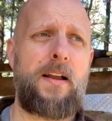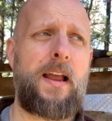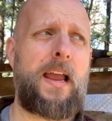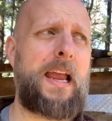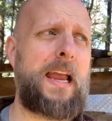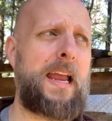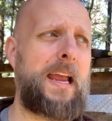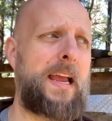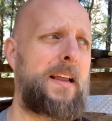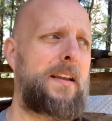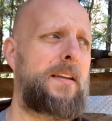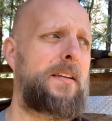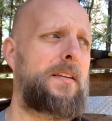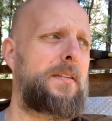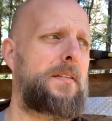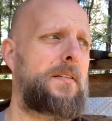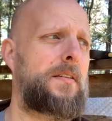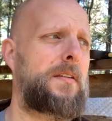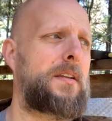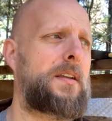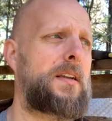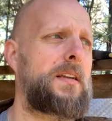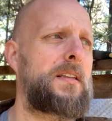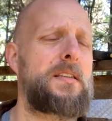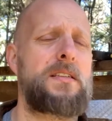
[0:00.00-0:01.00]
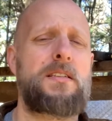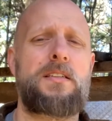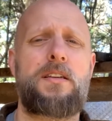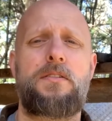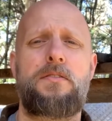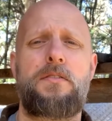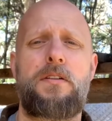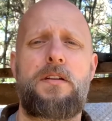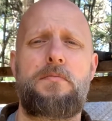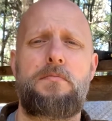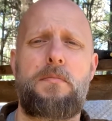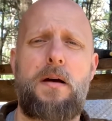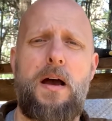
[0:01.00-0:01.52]
and
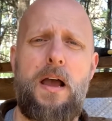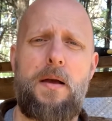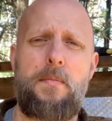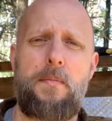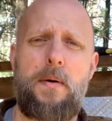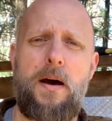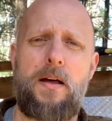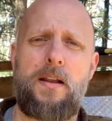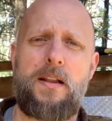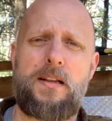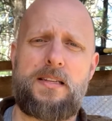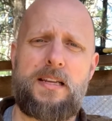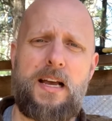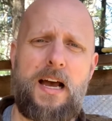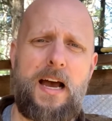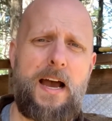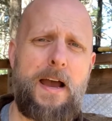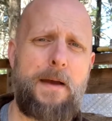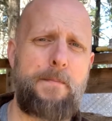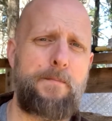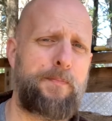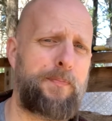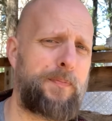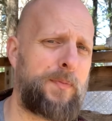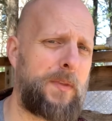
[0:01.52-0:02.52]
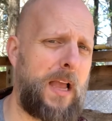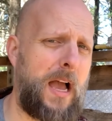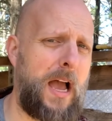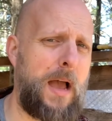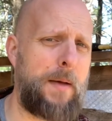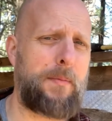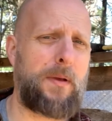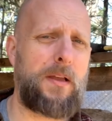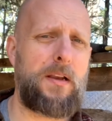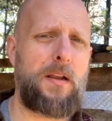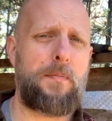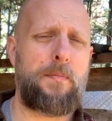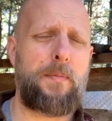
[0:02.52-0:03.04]
considering my amount of time,
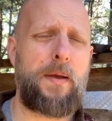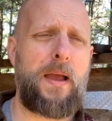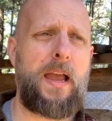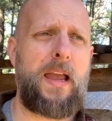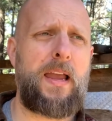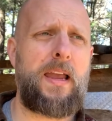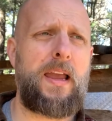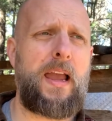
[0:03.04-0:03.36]
I'm going to pay